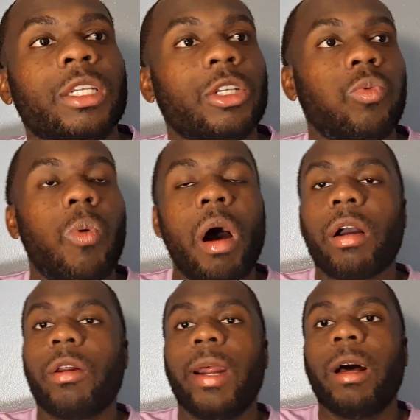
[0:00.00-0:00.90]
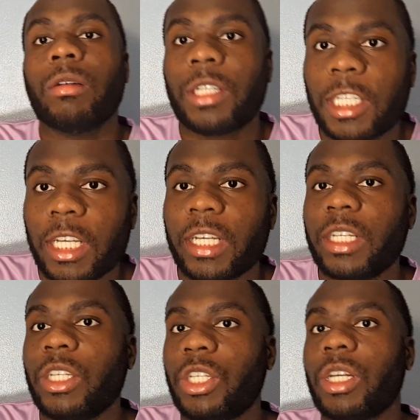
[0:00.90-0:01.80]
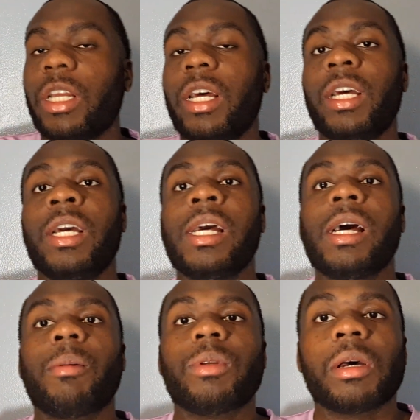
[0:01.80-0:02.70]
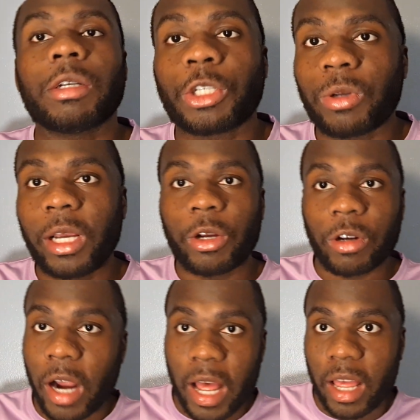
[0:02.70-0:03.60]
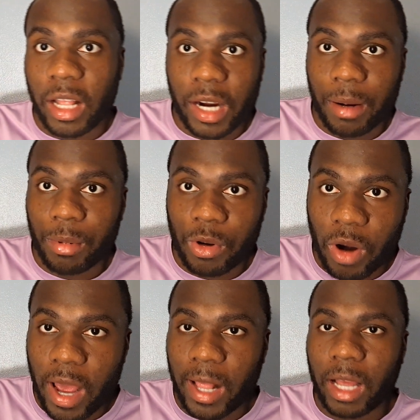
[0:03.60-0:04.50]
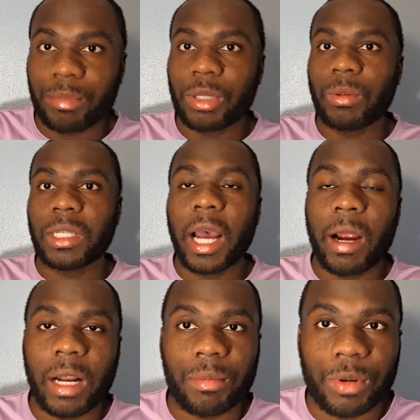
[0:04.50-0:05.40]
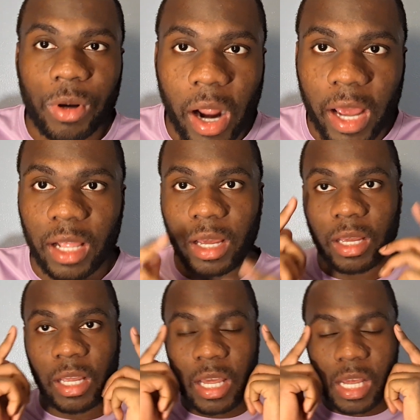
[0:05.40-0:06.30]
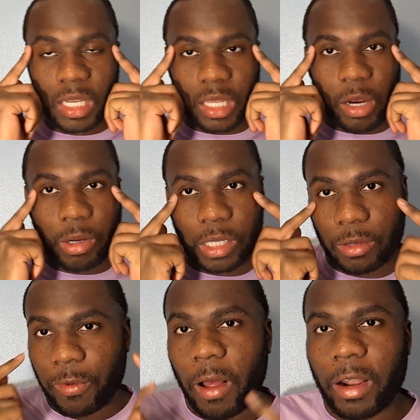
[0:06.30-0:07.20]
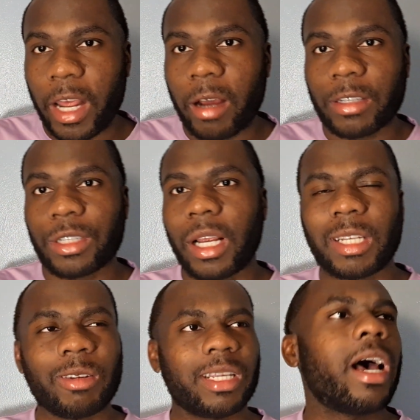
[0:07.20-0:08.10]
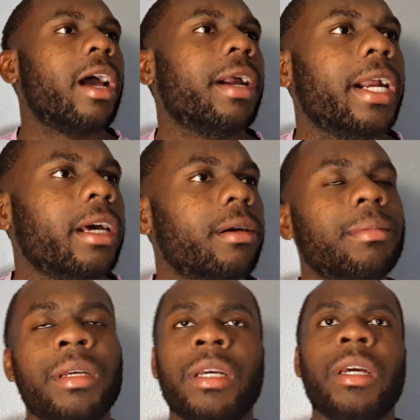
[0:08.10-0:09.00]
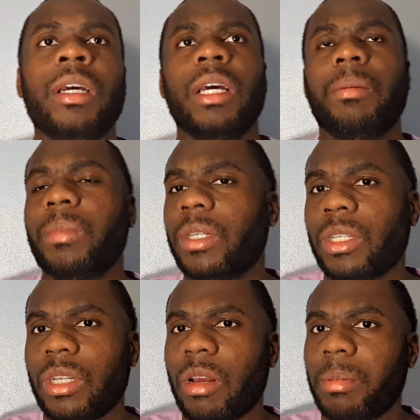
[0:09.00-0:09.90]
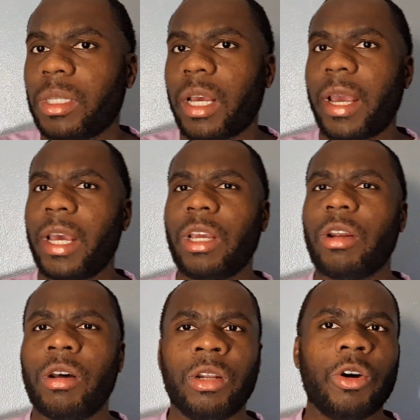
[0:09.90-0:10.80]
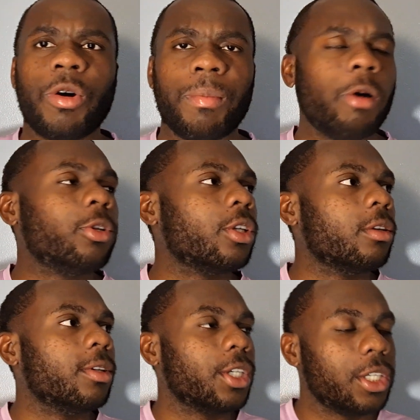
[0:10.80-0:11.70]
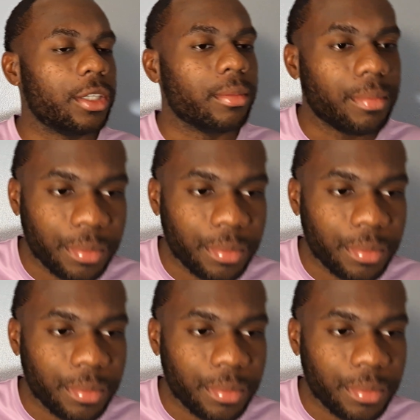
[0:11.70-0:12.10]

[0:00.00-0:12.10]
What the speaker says: just walking around, sitting, chilling. I'm talking straight crying, like I'm crying. Like, I'm so tired that I'm crying, like tears just falling down and shit. I'm so tired I am. I'm just, you know, I'm saying, hey, you know, a little emotional and shit.